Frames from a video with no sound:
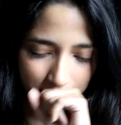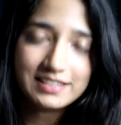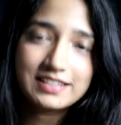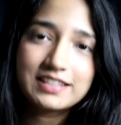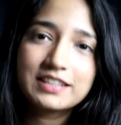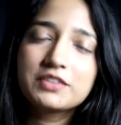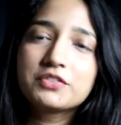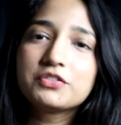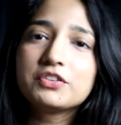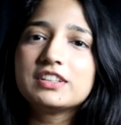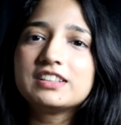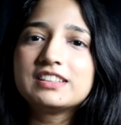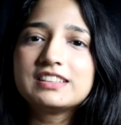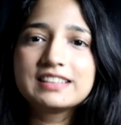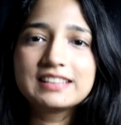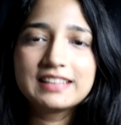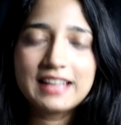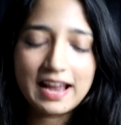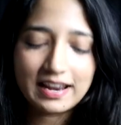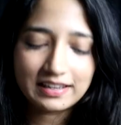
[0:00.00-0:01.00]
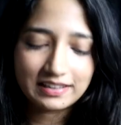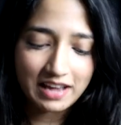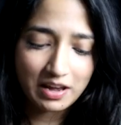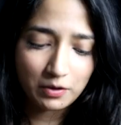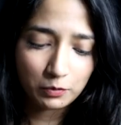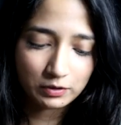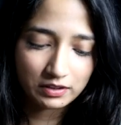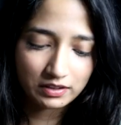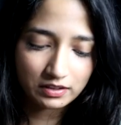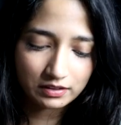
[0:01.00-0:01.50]
Is it weird that
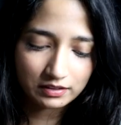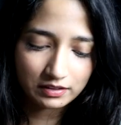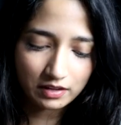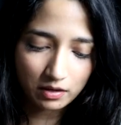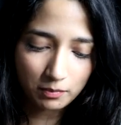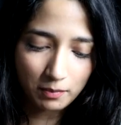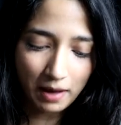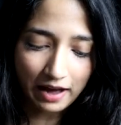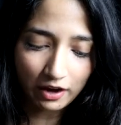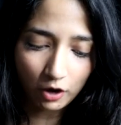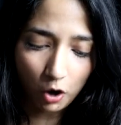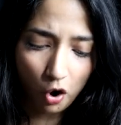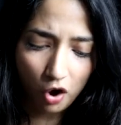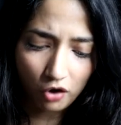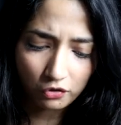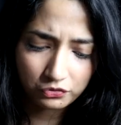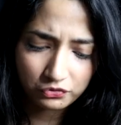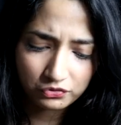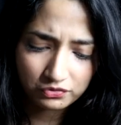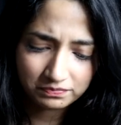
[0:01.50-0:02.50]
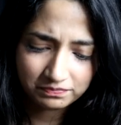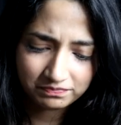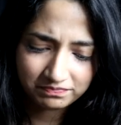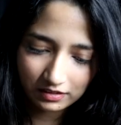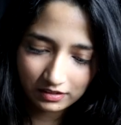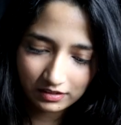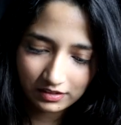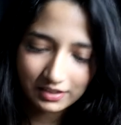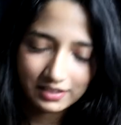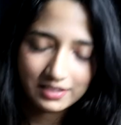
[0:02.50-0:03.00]
I want to turn it back off?
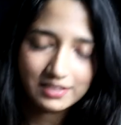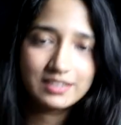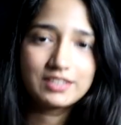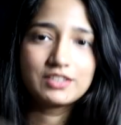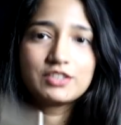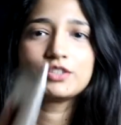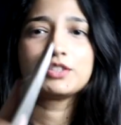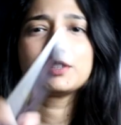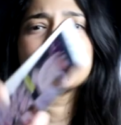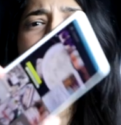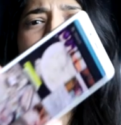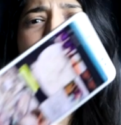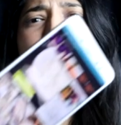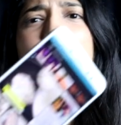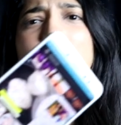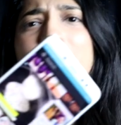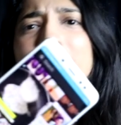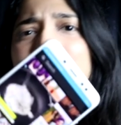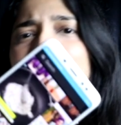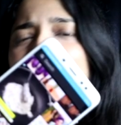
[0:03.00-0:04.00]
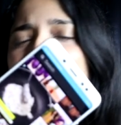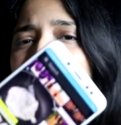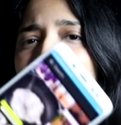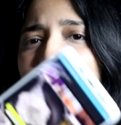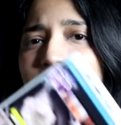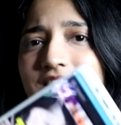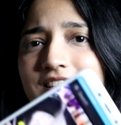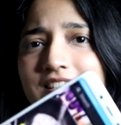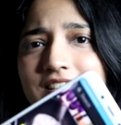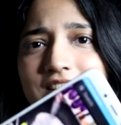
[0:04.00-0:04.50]
This is just too much.
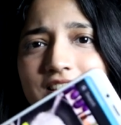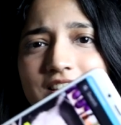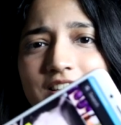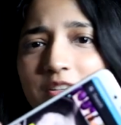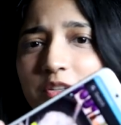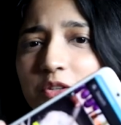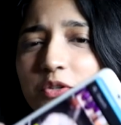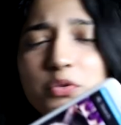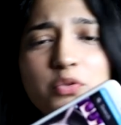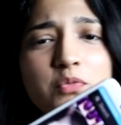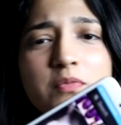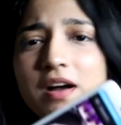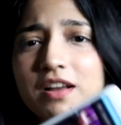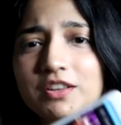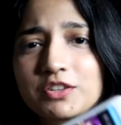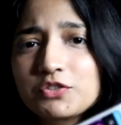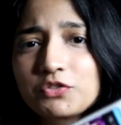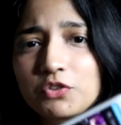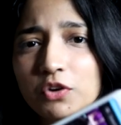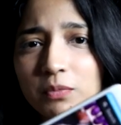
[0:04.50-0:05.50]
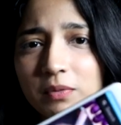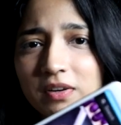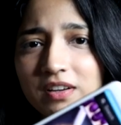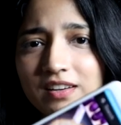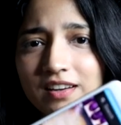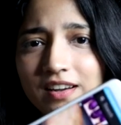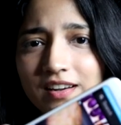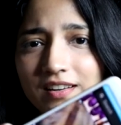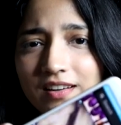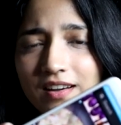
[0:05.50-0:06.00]
This is too much for
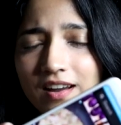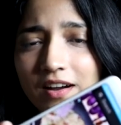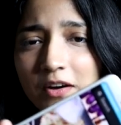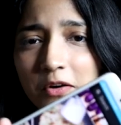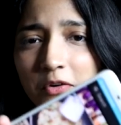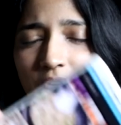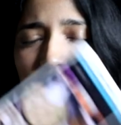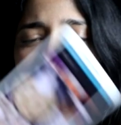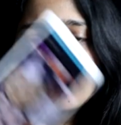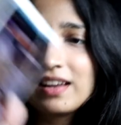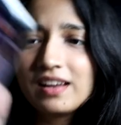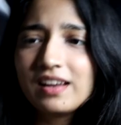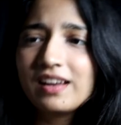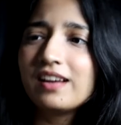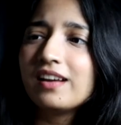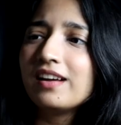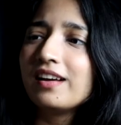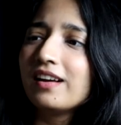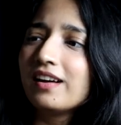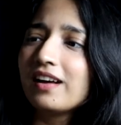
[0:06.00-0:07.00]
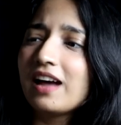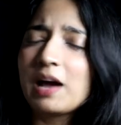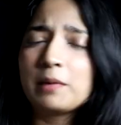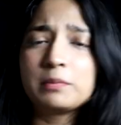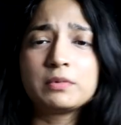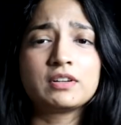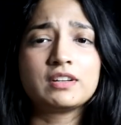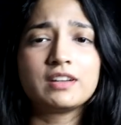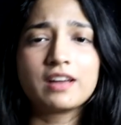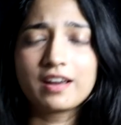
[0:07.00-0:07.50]
me right now.
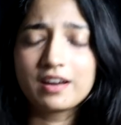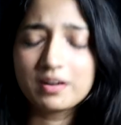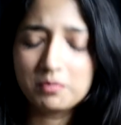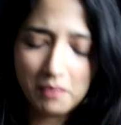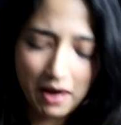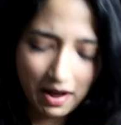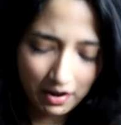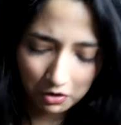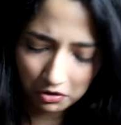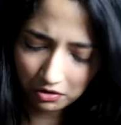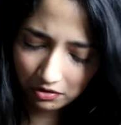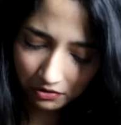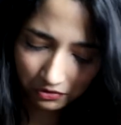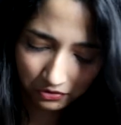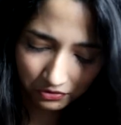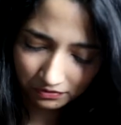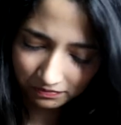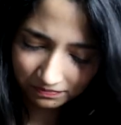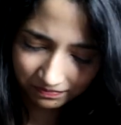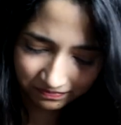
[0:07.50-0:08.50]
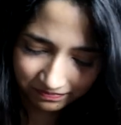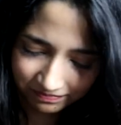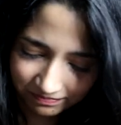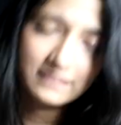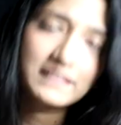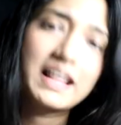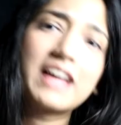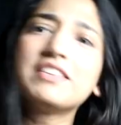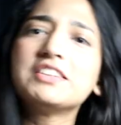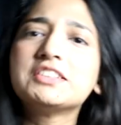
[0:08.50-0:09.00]
I'm turning it back off.
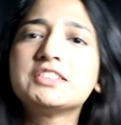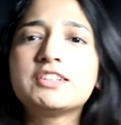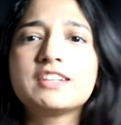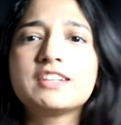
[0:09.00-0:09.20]
Never